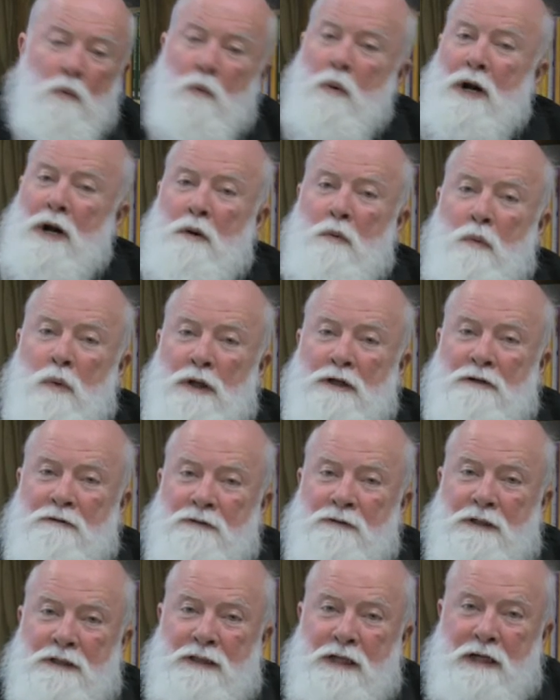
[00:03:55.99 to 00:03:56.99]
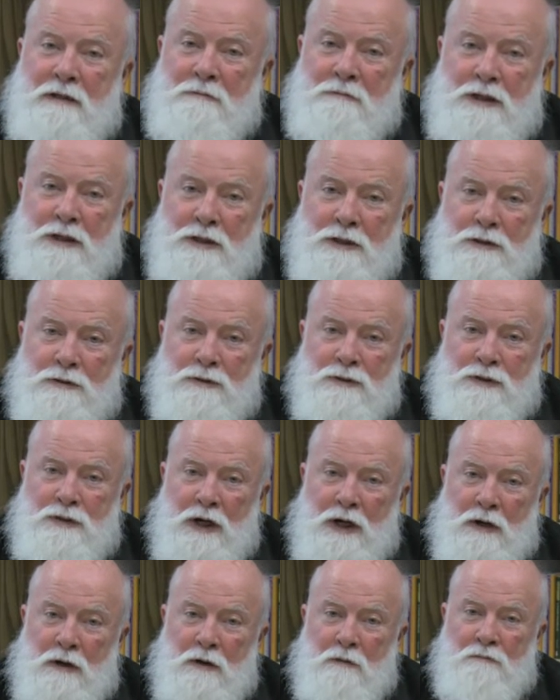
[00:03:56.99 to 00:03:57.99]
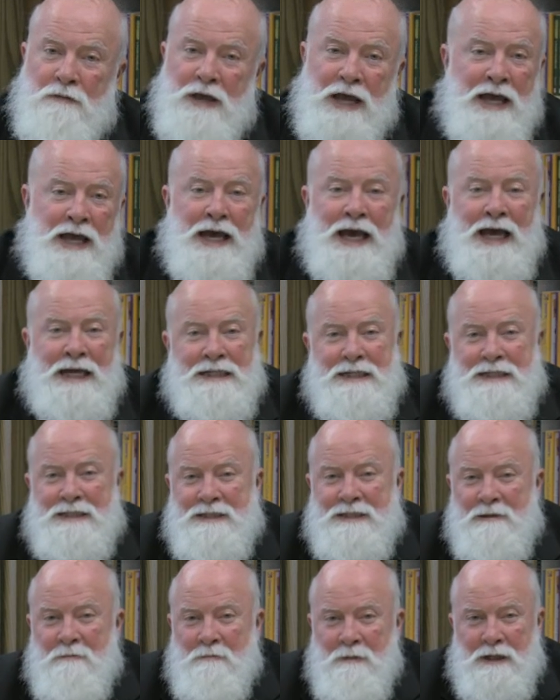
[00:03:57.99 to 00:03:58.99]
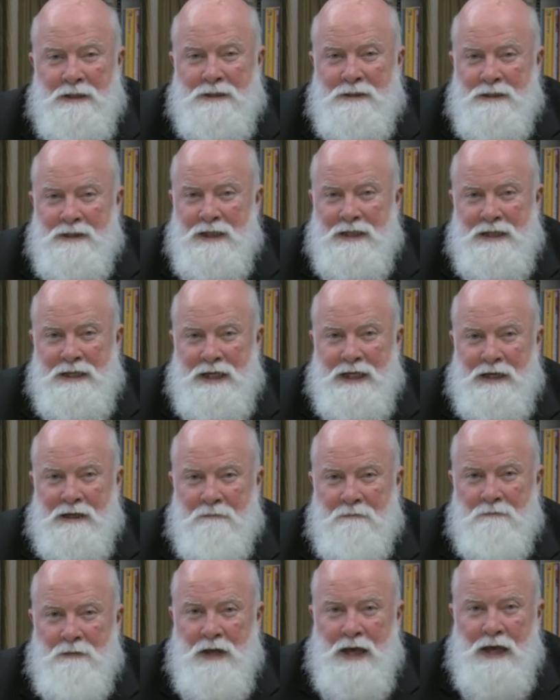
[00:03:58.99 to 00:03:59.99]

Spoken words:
what a wonderful time to do so. And to simply sit down